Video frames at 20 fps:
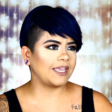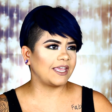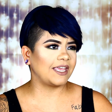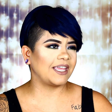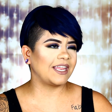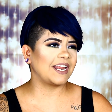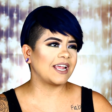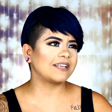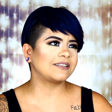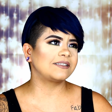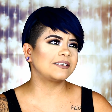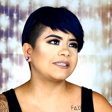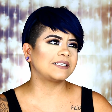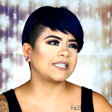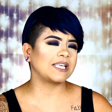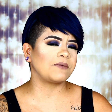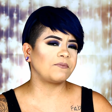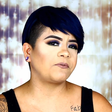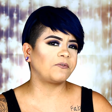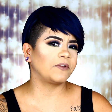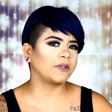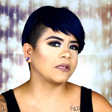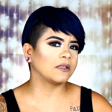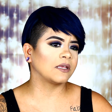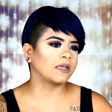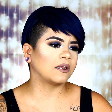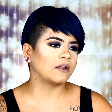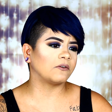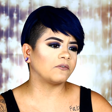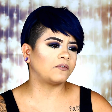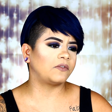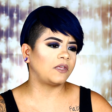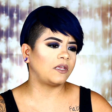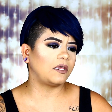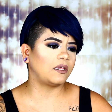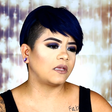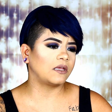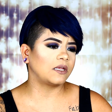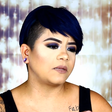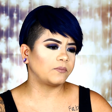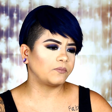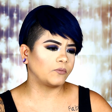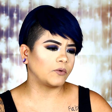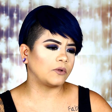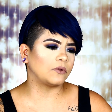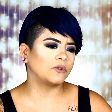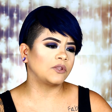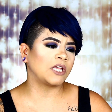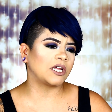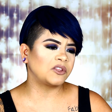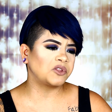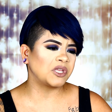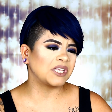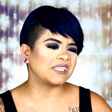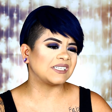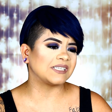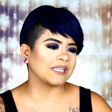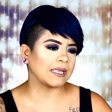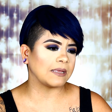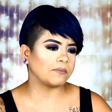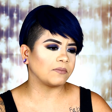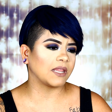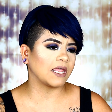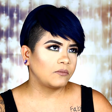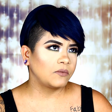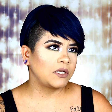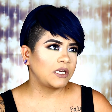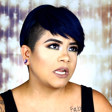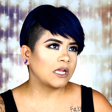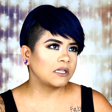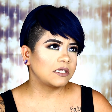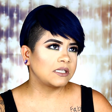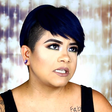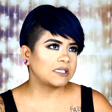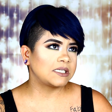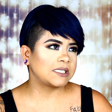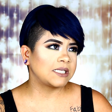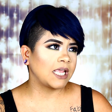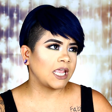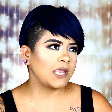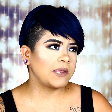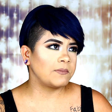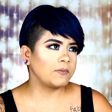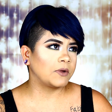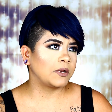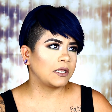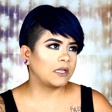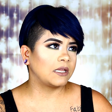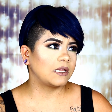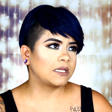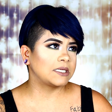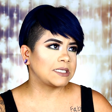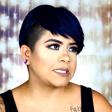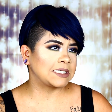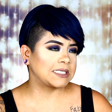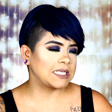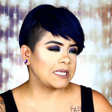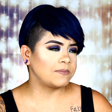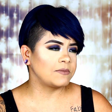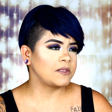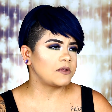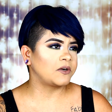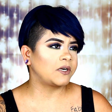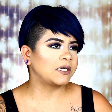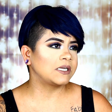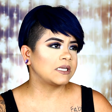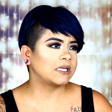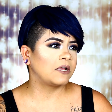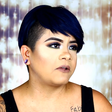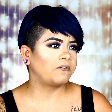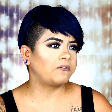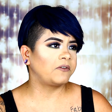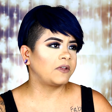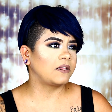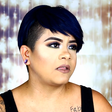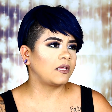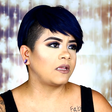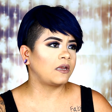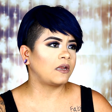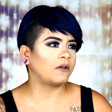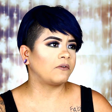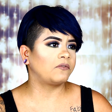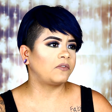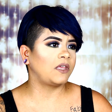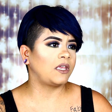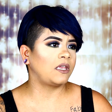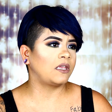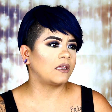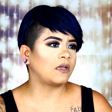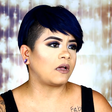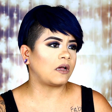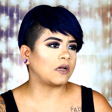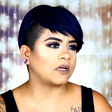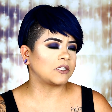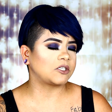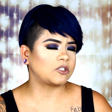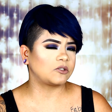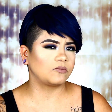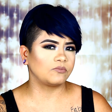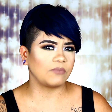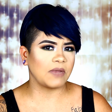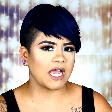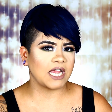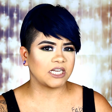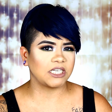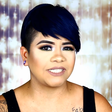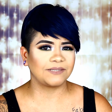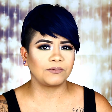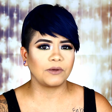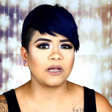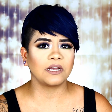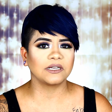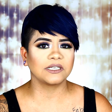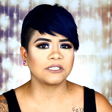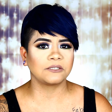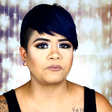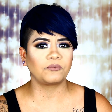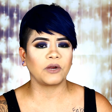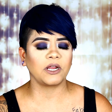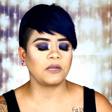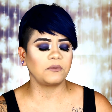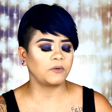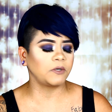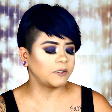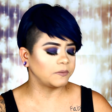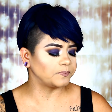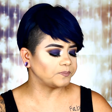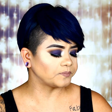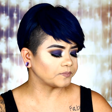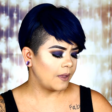It has the same feeling of the, well, not the same, like not the same, but similar feeling of the Smashbox primer,